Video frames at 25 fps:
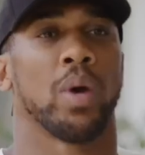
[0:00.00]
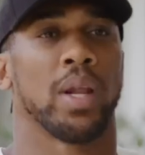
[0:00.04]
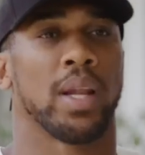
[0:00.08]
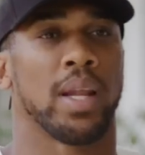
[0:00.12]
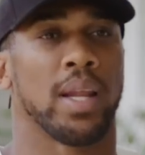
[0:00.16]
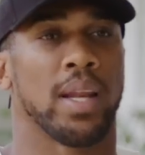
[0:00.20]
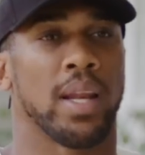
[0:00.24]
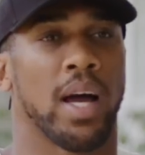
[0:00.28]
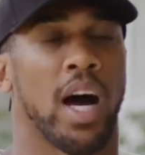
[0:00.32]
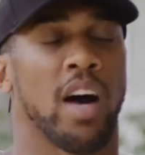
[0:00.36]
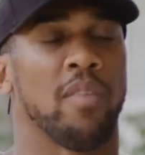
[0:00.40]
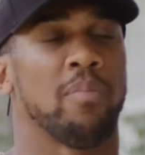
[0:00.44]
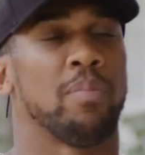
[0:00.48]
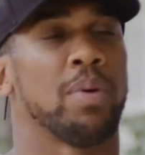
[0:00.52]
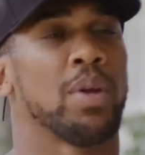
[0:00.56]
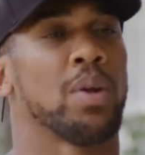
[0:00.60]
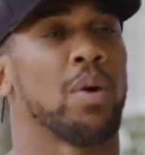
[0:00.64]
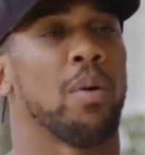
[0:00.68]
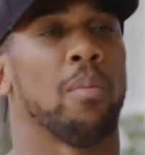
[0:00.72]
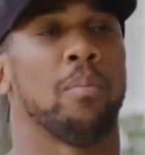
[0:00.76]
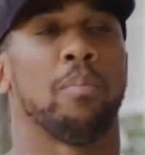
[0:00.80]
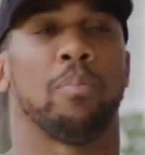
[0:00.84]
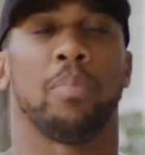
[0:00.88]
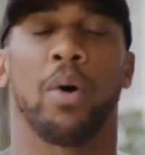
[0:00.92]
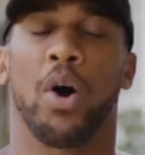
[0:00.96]
winning. I've been
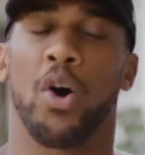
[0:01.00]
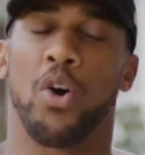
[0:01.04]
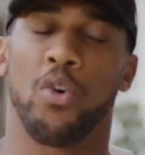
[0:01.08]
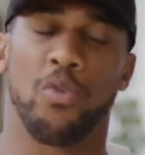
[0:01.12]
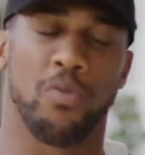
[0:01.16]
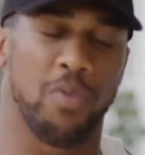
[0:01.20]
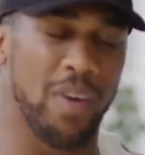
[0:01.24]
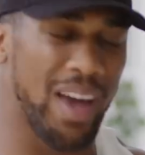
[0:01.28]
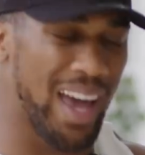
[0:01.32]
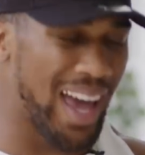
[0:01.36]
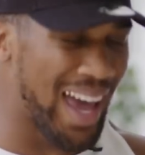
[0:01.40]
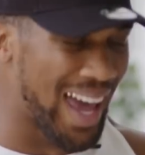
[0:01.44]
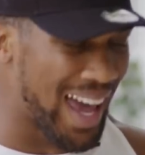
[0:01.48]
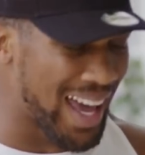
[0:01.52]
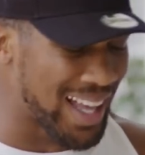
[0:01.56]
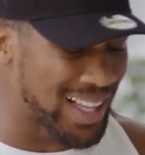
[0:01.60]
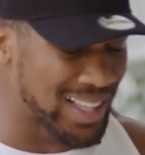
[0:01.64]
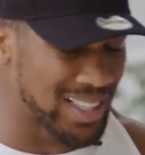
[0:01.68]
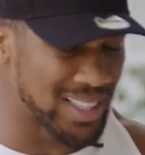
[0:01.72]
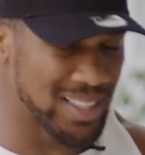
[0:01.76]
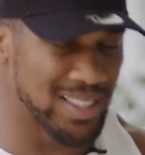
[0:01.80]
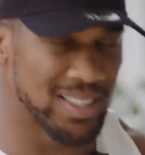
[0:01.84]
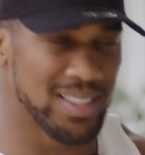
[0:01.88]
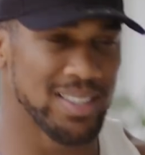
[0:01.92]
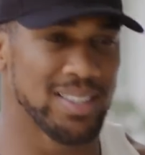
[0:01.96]
on both
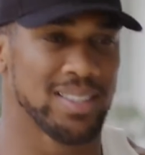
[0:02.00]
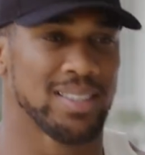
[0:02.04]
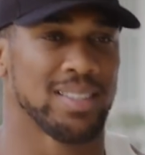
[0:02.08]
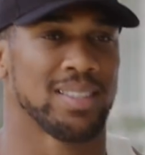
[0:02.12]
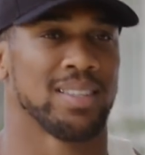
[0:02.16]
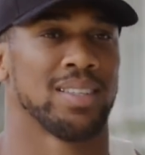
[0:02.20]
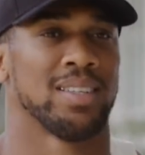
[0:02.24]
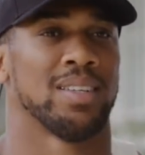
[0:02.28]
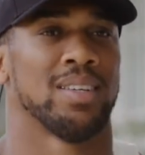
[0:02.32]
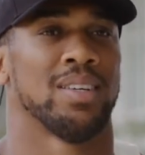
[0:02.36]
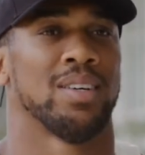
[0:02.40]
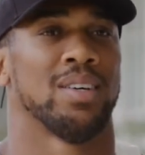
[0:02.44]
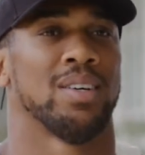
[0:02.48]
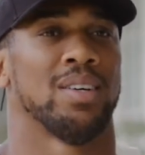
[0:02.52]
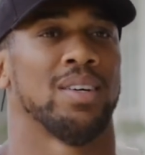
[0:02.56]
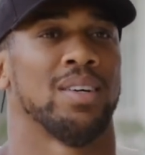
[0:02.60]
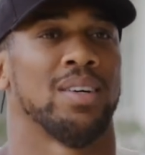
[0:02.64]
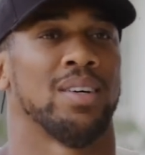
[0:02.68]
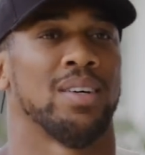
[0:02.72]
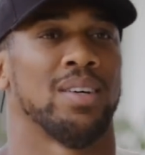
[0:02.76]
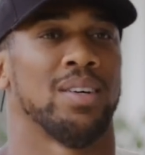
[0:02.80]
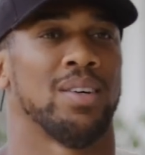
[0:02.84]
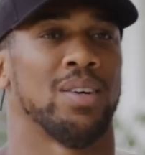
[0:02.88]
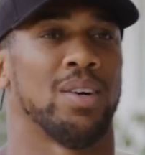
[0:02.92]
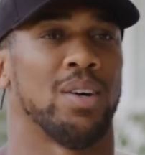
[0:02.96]
ends
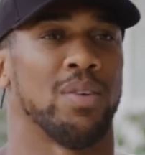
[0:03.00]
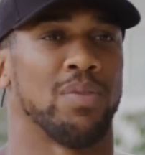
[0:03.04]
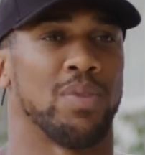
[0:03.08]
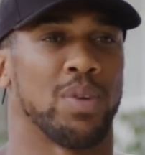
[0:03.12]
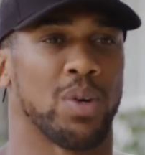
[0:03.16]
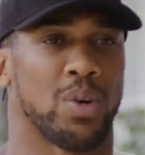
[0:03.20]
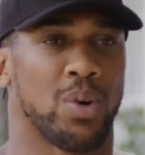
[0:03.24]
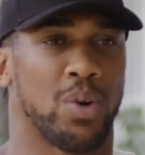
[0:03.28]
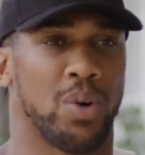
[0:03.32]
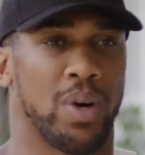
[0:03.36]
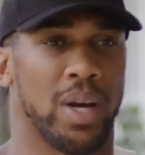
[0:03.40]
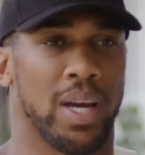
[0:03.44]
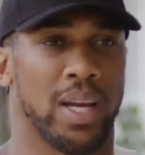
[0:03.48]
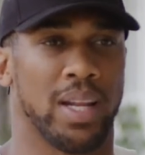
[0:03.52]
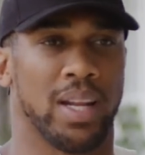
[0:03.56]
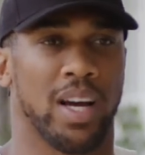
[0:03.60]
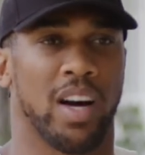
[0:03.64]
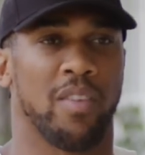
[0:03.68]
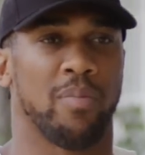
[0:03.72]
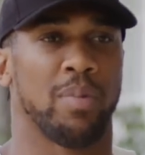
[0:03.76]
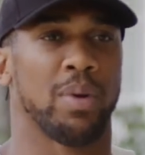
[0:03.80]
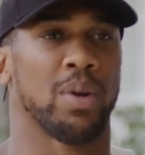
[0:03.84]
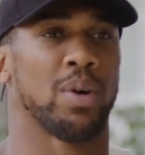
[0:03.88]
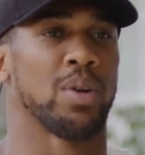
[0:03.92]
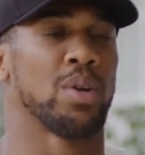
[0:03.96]
of the coin.
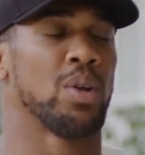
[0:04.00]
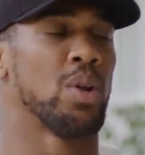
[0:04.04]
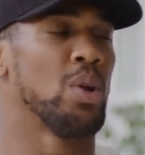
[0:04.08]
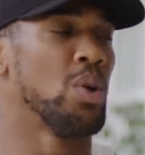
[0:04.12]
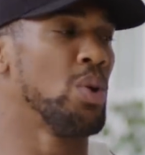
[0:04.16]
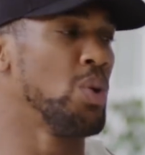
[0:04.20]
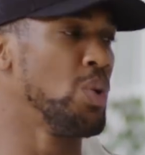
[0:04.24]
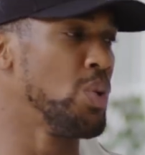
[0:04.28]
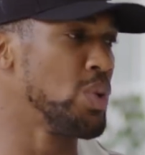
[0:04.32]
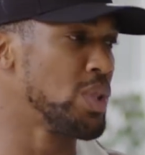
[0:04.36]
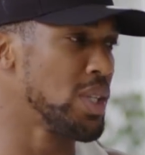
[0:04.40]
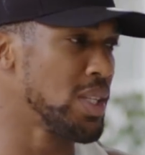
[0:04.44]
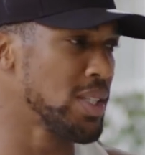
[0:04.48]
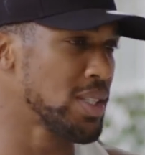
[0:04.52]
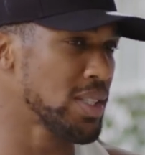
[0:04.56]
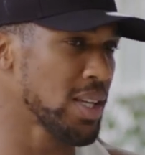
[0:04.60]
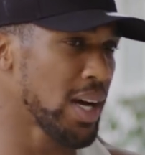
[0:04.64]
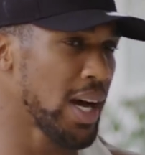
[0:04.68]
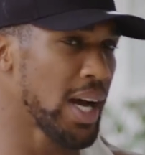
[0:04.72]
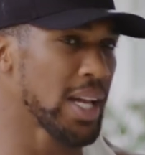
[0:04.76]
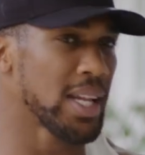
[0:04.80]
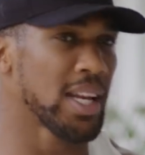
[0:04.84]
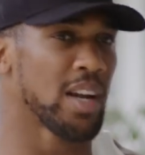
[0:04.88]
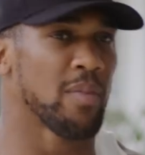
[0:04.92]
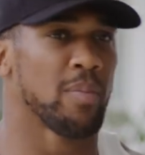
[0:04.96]
I've been on the losing
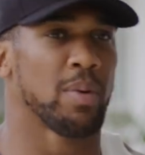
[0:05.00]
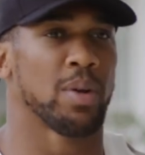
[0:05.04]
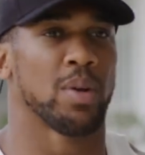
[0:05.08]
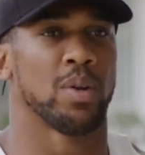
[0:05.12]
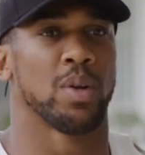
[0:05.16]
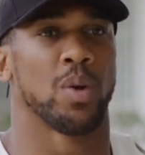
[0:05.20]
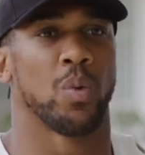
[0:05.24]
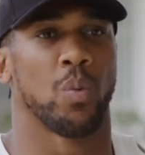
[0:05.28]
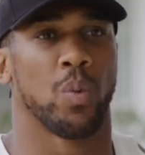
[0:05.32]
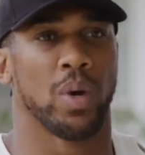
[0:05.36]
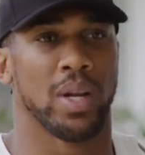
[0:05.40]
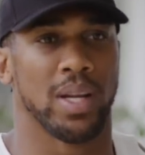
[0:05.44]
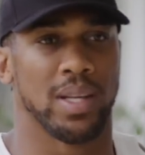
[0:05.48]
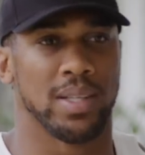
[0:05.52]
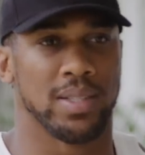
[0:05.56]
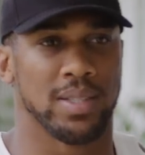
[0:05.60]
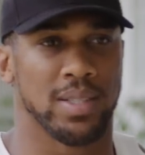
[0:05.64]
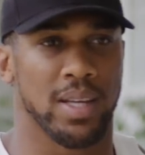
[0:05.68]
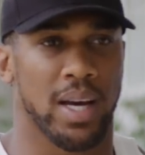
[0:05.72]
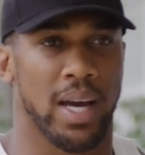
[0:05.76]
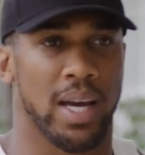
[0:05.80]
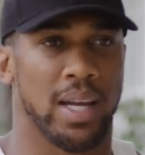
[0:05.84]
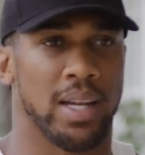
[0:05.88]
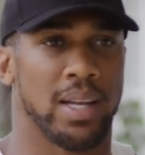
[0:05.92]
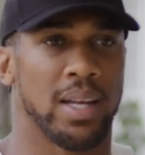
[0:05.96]
side and I've been on the winning
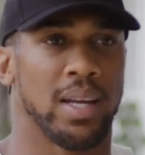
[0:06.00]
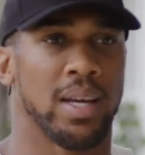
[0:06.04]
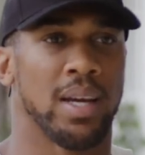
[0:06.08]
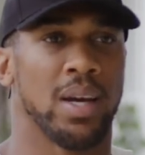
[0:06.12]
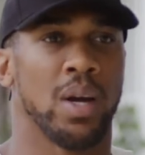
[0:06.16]
side.